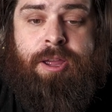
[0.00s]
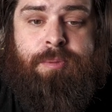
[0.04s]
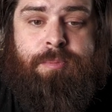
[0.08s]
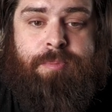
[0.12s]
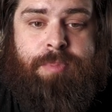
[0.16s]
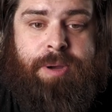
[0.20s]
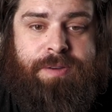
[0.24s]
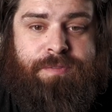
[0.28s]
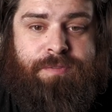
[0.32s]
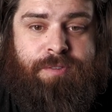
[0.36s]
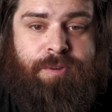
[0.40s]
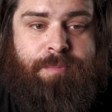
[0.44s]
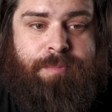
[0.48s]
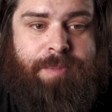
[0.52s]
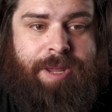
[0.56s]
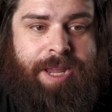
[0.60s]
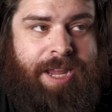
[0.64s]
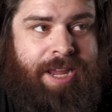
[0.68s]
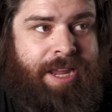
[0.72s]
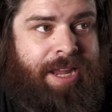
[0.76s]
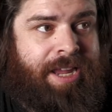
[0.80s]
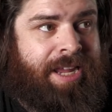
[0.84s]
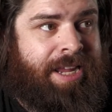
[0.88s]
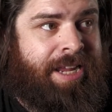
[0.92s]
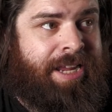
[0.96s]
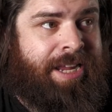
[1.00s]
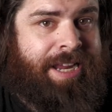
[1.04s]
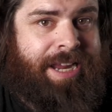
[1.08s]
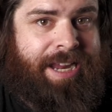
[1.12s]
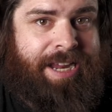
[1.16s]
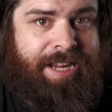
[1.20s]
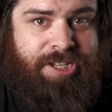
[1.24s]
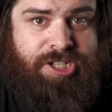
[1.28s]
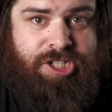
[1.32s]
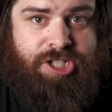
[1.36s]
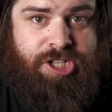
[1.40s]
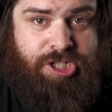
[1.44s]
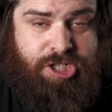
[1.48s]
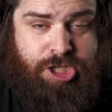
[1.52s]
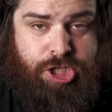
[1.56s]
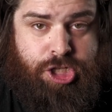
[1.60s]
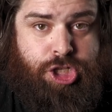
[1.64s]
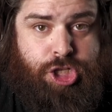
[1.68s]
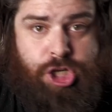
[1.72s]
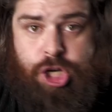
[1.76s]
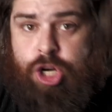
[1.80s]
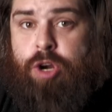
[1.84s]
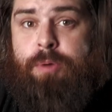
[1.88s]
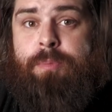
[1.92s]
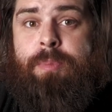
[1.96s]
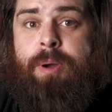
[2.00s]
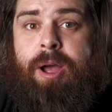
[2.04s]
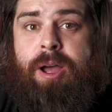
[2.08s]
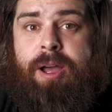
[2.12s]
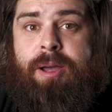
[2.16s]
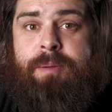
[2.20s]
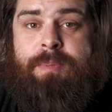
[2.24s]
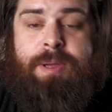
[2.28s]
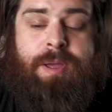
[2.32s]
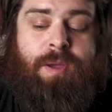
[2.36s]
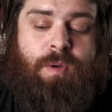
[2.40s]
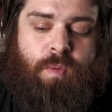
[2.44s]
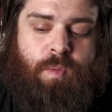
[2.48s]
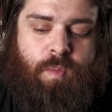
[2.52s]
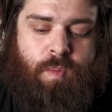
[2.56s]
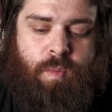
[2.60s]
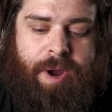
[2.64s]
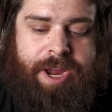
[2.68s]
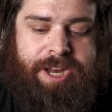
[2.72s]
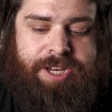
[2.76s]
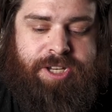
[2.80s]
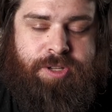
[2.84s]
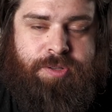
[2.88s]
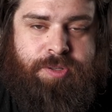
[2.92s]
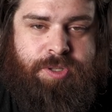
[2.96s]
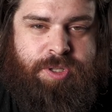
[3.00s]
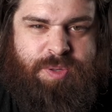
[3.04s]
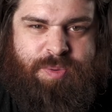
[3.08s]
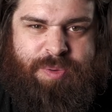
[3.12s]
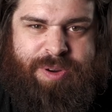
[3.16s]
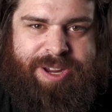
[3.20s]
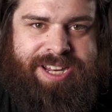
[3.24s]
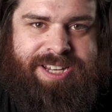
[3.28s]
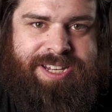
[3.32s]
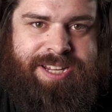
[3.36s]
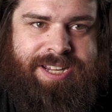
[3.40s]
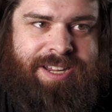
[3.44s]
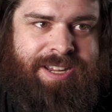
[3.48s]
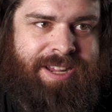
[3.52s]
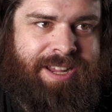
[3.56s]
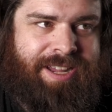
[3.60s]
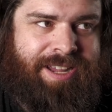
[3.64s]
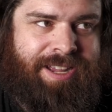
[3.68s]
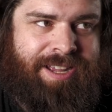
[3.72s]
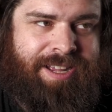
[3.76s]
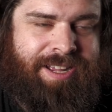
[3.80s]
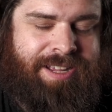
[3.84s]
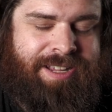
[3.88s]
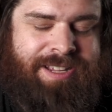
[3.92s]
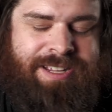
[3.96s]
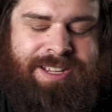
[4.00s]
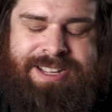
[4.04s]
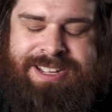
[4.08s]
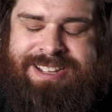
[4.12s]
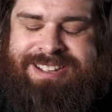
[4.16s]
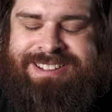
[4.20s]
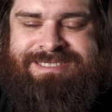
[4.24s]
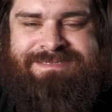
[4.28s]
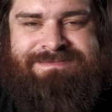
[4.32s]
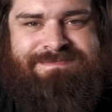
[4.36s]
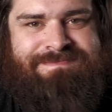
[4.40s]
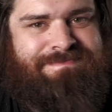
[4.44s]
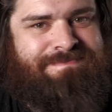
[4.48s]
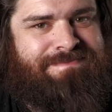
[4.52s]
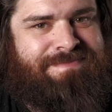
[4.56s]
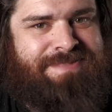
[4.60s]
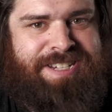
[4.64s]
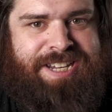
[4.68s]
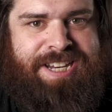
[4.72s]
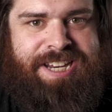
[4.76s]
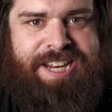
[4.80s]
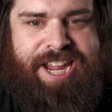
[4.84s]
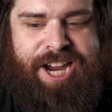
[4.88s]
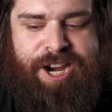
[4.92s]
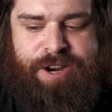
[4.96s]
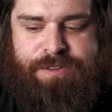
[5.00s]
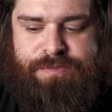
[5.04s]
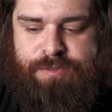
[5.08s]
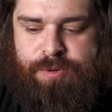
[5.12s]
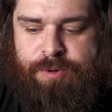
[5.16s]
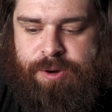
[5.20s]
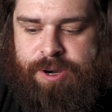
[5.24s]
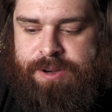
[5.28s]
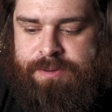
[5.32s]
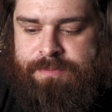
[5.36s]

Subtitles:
But for me, it's just a sugar bomb, way too sweet. Didn't care for it.